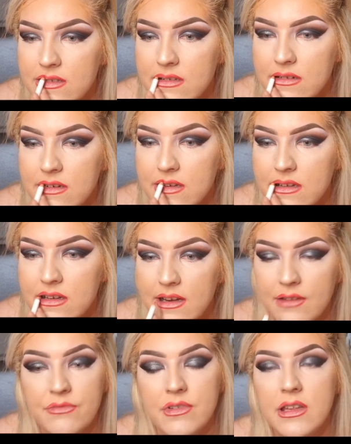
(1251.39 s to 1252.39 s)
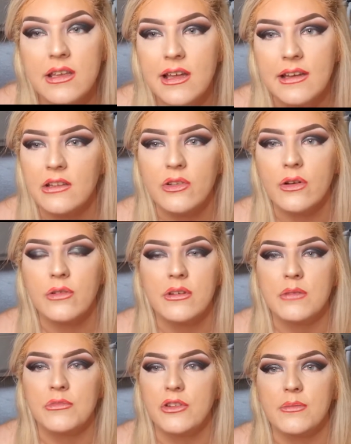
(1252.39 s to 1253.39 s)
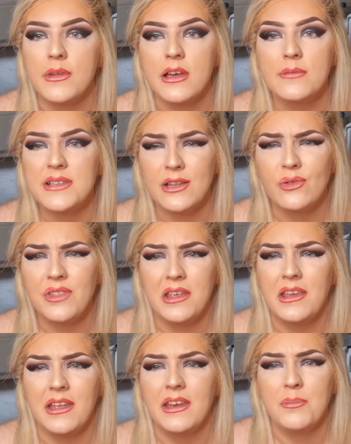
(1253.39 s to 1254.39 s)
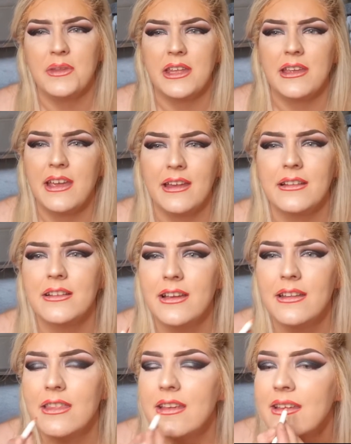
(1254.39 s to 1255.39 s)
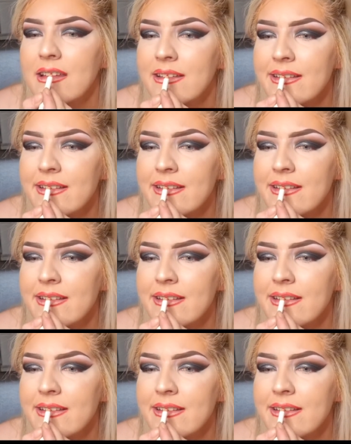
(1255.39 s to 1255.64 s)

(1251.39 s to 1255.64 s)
Sorry, I really can't talk when I'm doing my lips. I don't think anybody can, can they?